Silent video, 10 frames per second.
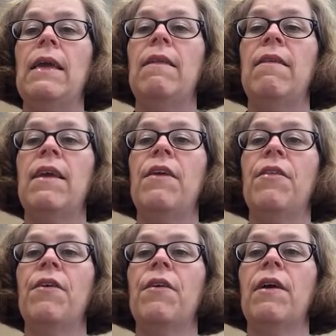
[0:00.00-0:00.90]
is
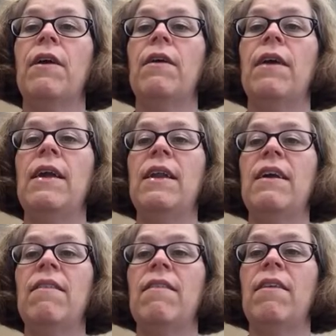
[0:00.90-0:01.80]
either
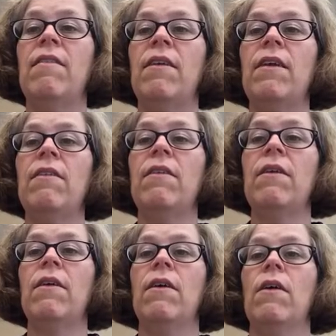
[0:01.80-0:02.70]
inconsistent
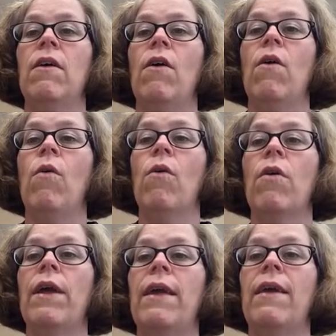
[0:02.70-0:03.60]

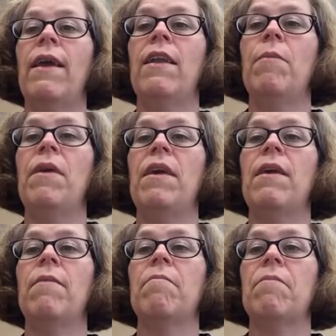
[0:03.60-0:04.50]
or it can
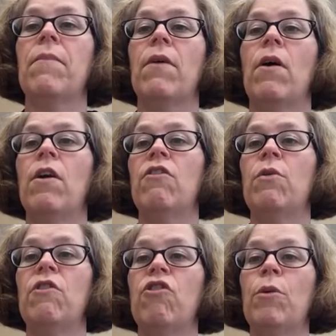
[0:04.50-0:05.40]
be hard
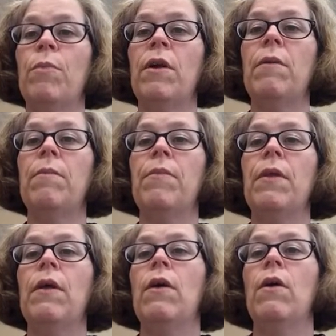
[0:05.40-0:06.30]
to interpret,
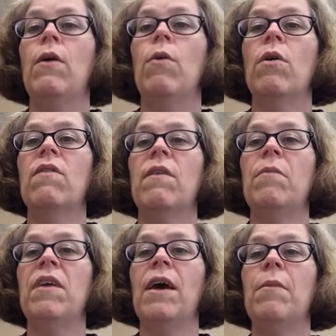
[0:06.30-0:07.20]
or
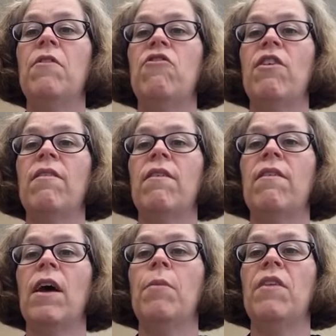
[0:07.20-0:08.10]
sometimes
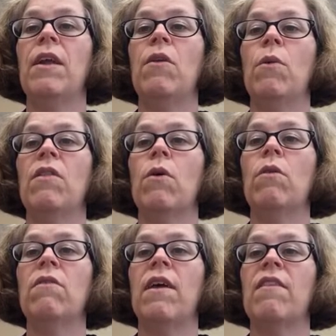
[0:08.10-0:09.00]
Jesus updated what the
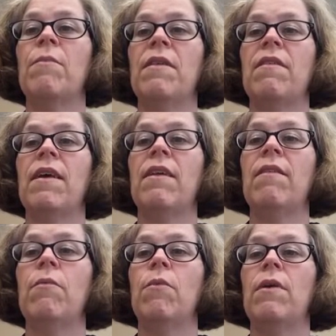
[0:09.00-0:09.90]
Old Testament
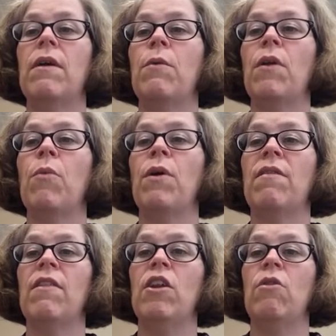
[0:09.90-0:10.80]
says with
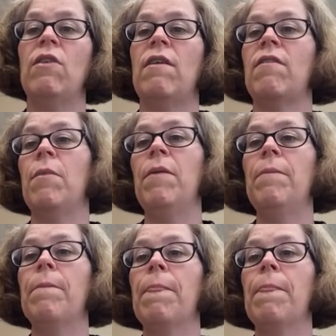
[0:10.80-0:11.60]
what's in the New Testament,